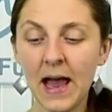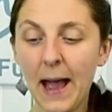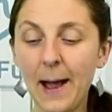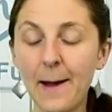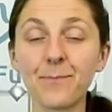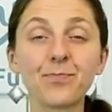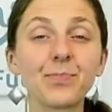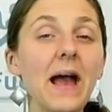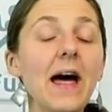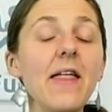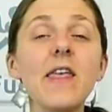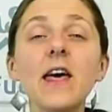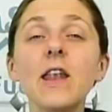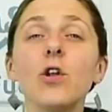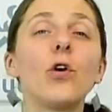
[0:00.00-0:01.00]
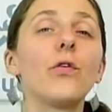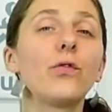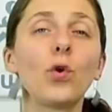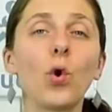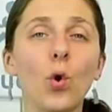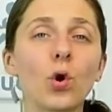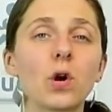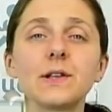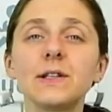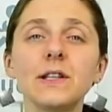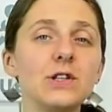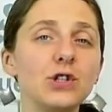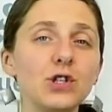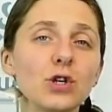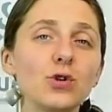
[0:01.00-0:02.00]
And then, of course,
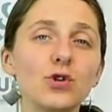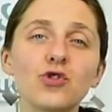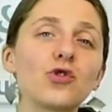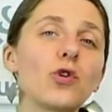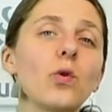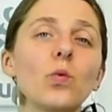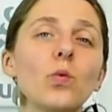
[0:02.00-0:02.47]
as usual,